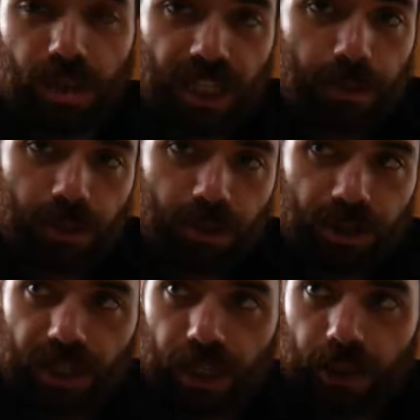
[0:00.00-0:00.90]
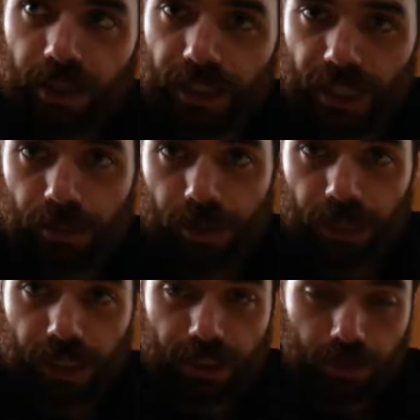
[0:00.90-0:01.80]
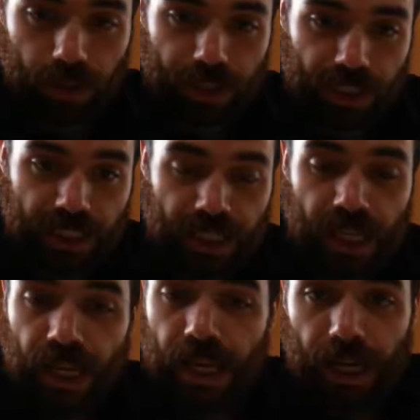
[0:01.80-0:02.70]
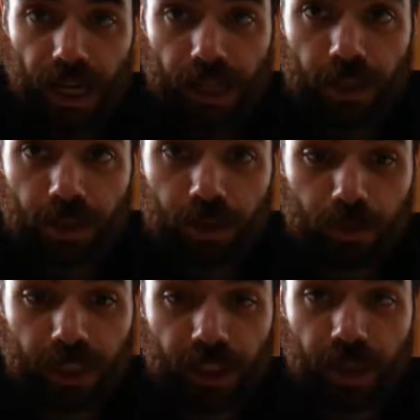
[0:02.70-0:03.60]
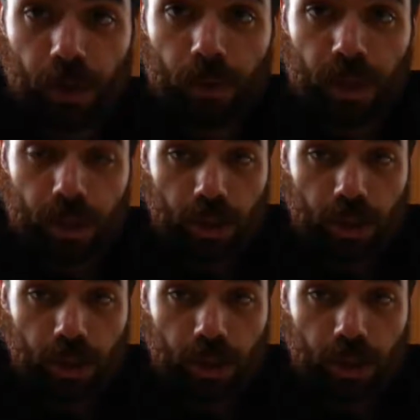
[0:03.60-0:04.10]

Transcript: So they keep their green color, they keep their nice and crunchiness, and then they're just ready to go.